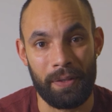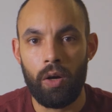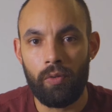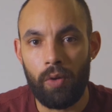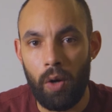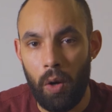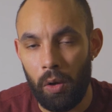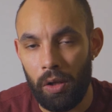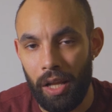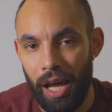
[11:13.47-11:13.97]

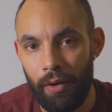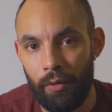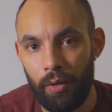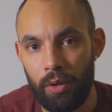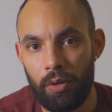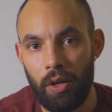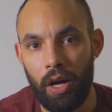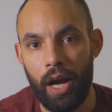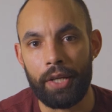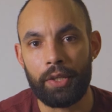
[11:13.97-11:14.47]
Overall,
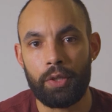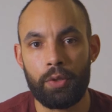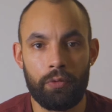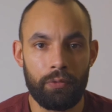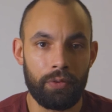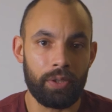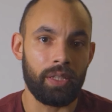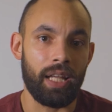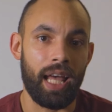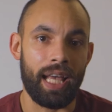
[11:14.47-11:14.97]
however, I do
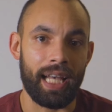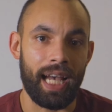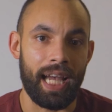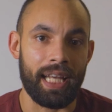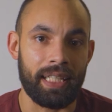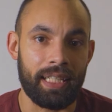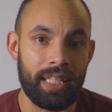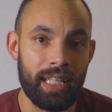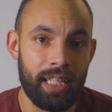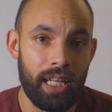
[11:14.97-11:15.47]
feel like I
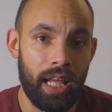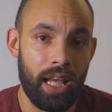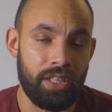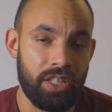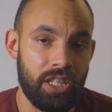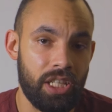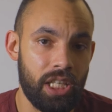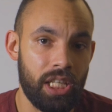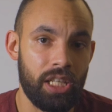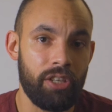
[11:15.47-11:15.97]
did
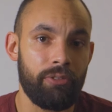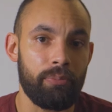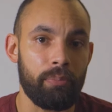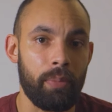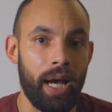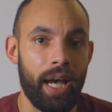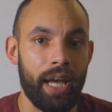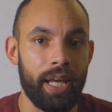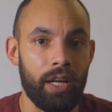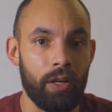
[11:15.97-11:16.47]
achieve
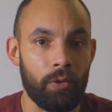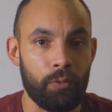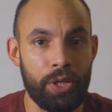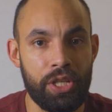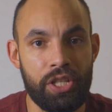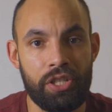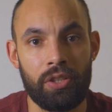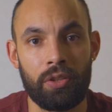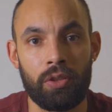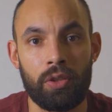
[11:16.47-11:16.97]
my
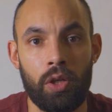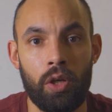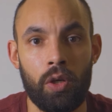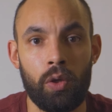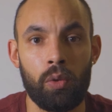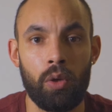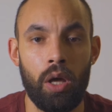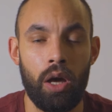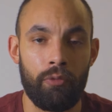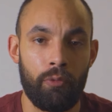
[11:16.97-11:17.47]
original
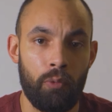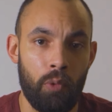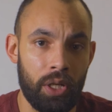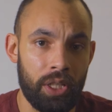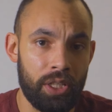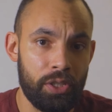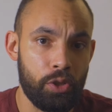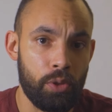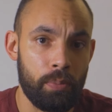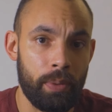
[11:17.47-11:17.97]
goal of
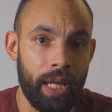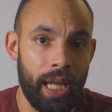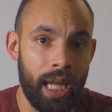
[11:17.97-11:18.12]
wanting to be